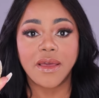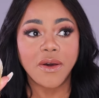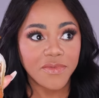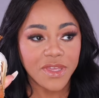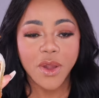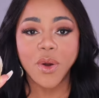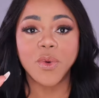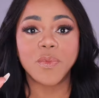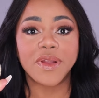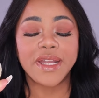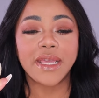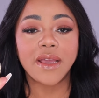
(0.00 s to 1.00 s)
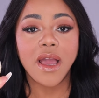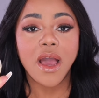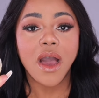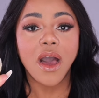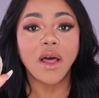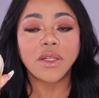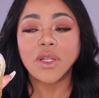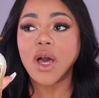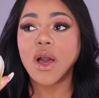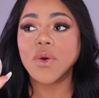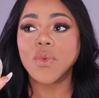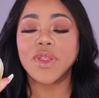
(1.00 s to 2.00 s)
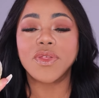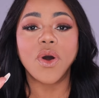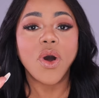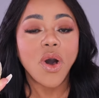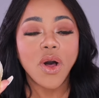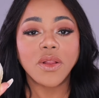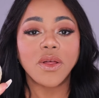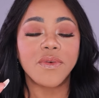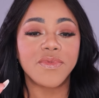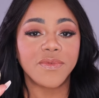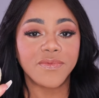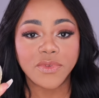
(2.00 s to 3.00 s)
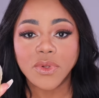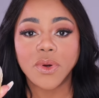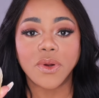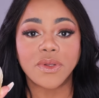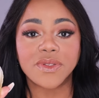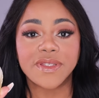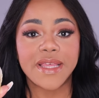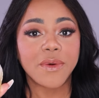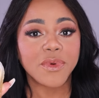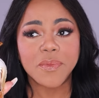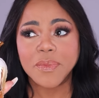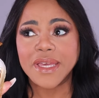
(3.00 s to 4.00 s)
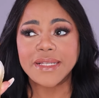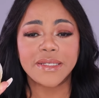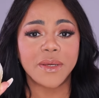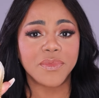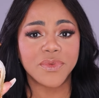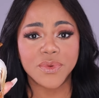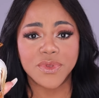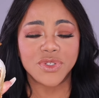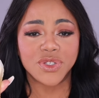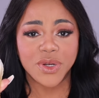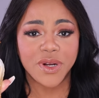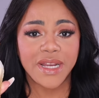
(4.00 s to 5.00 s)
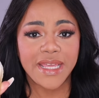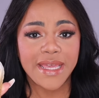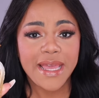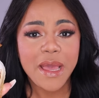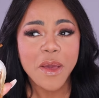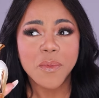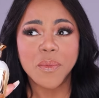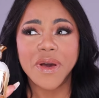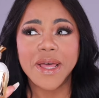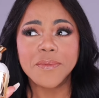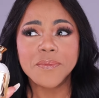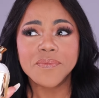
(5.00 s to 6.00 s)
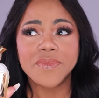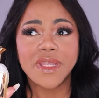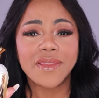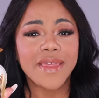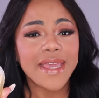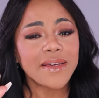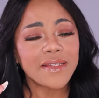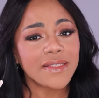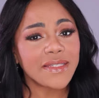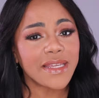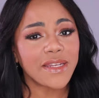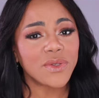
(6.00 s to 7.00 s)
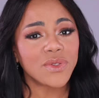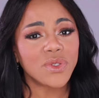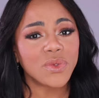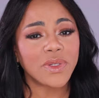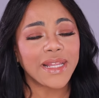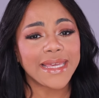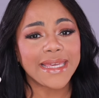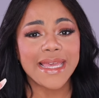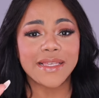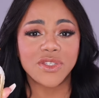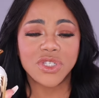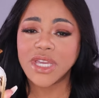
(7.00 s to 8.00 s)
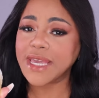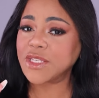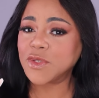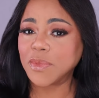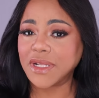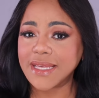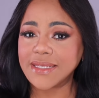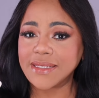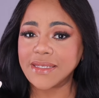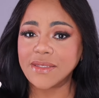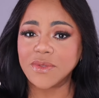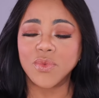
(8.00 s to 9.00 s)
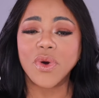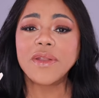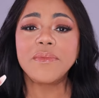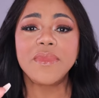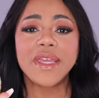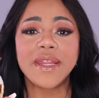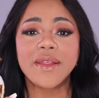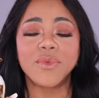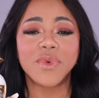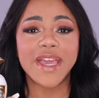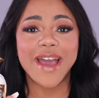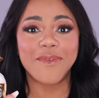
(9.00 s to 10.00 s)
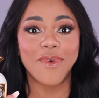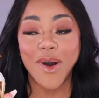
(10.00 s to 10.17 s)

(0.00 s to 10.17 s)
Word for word: of the opening along with all of the florals that we picked up through the journey but they continue to like exchange places. One minute we have